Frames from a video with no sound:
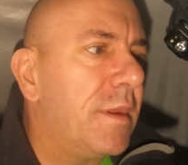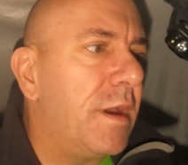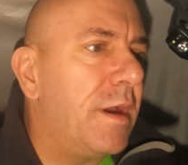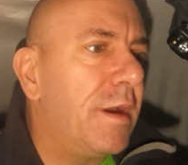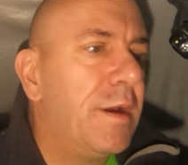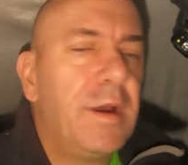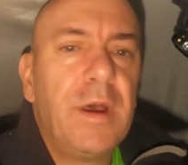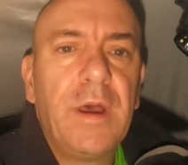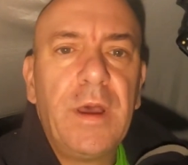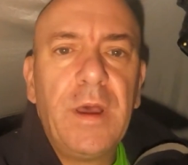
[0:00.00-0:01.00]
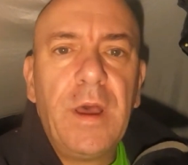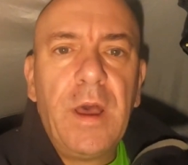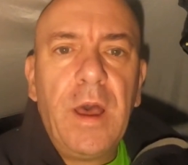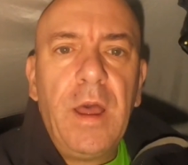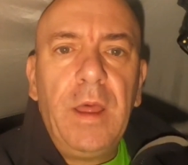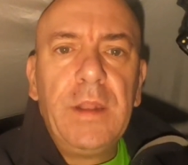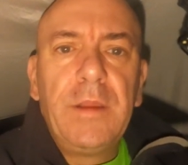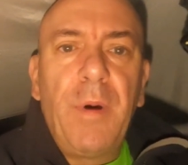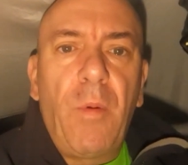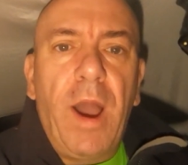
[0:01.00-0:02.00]
Did
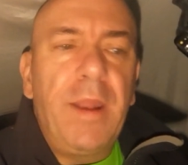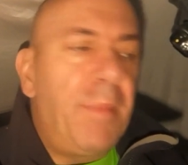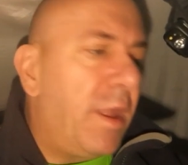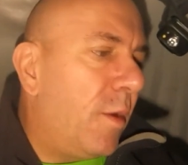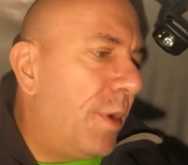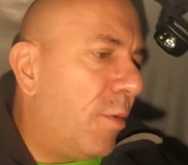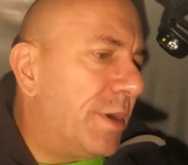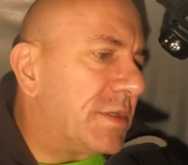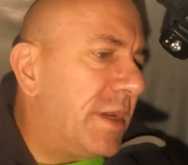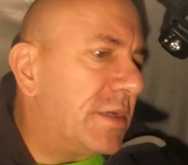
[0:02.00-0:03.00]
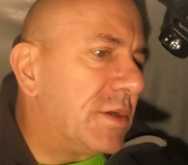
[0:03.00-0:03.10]
my wine and my little bit of whiskey,